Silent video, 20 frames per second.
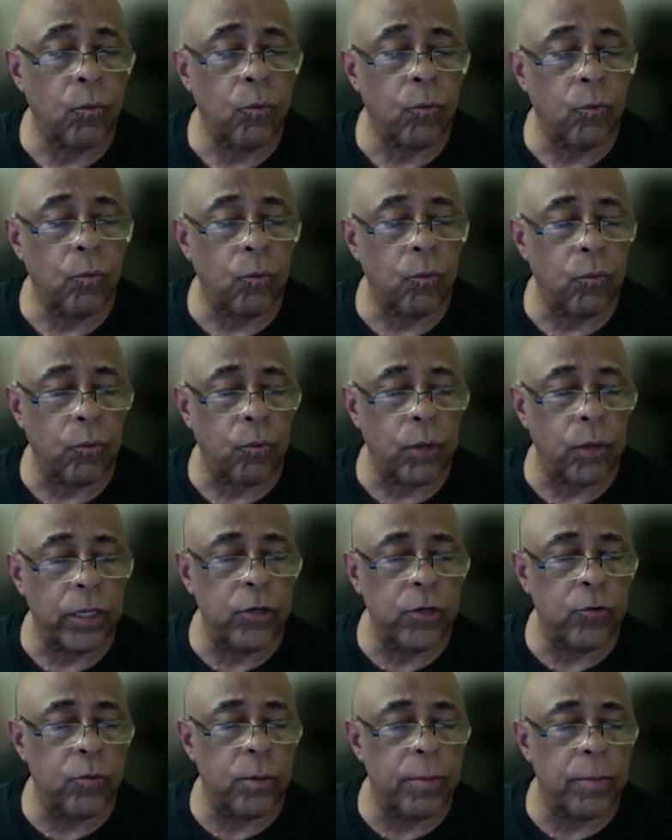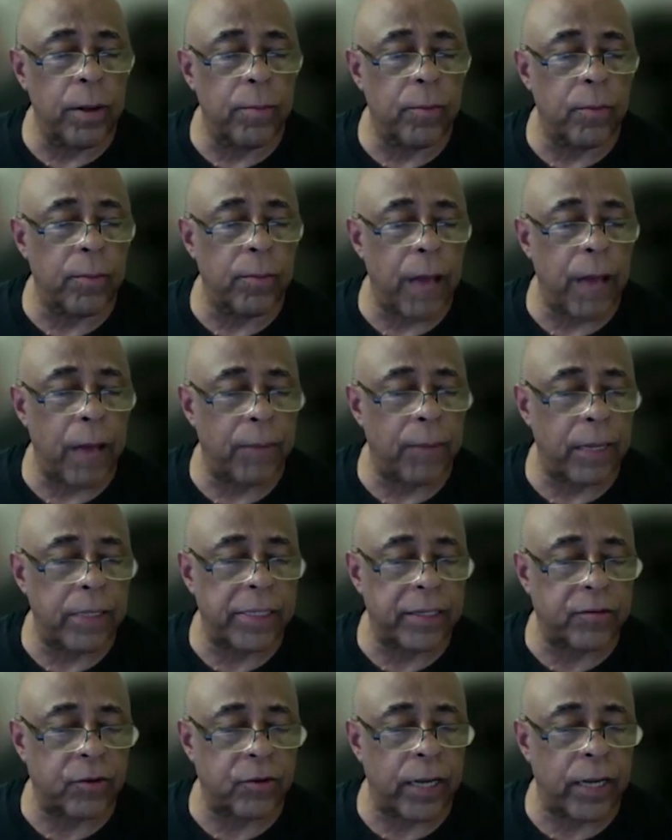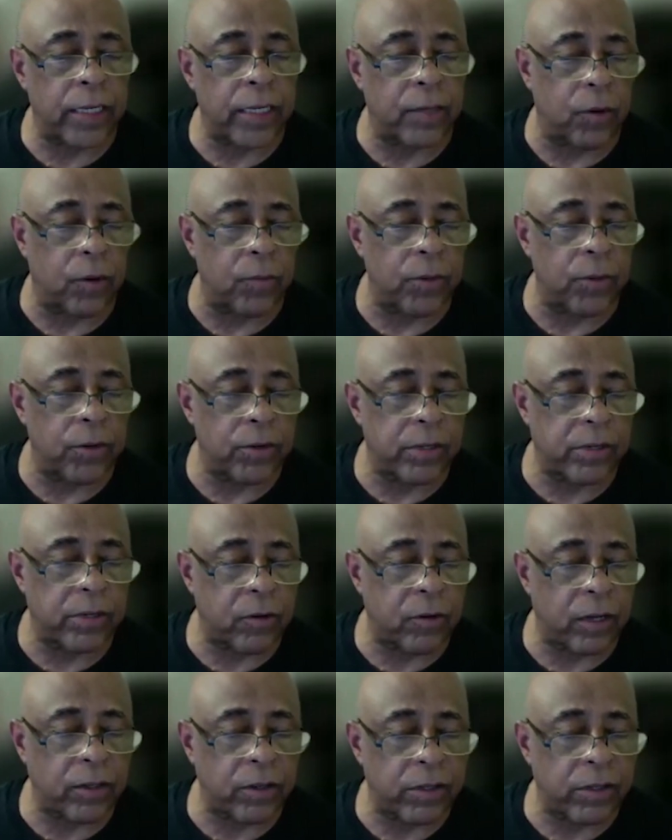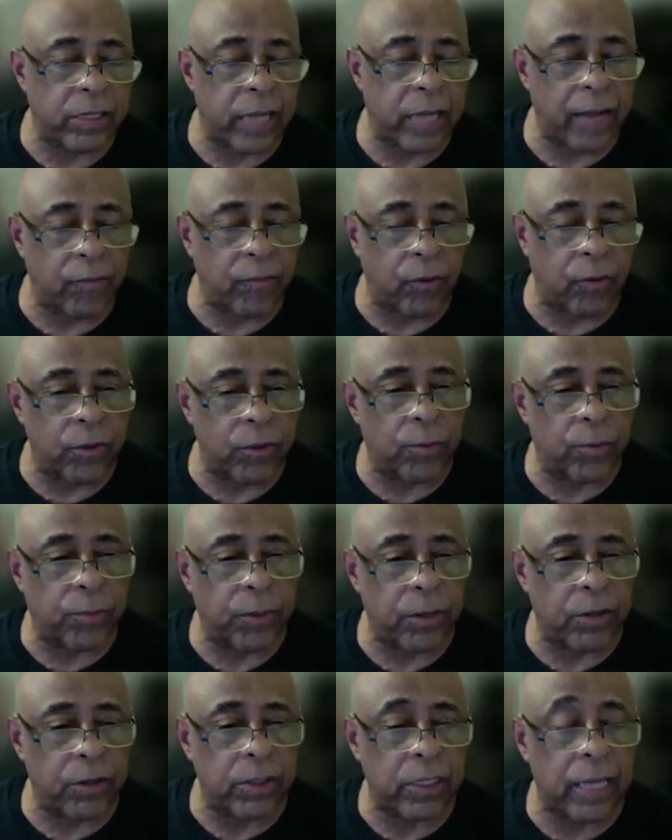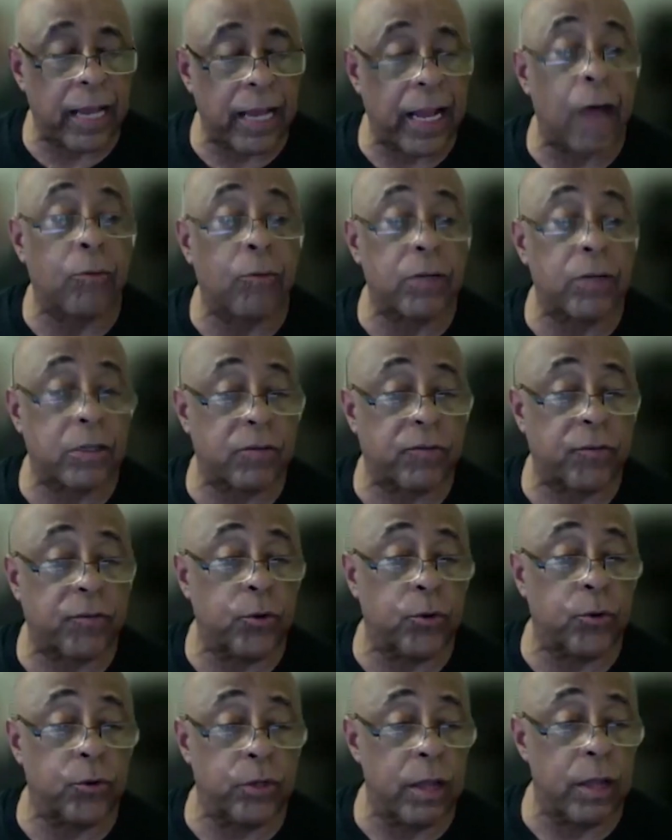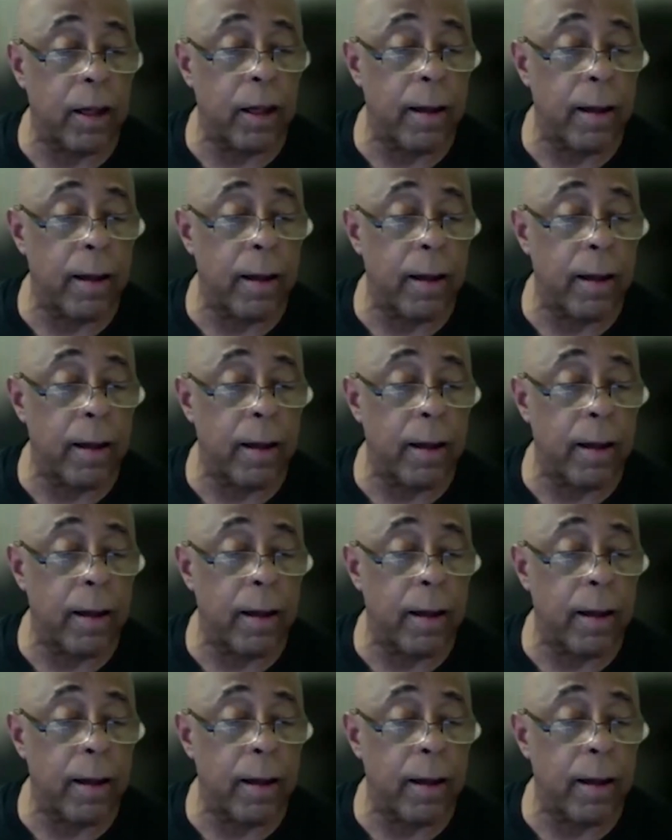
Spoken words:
What do you remember about basic training? What were your instructors like? What were your peers like? How was the food?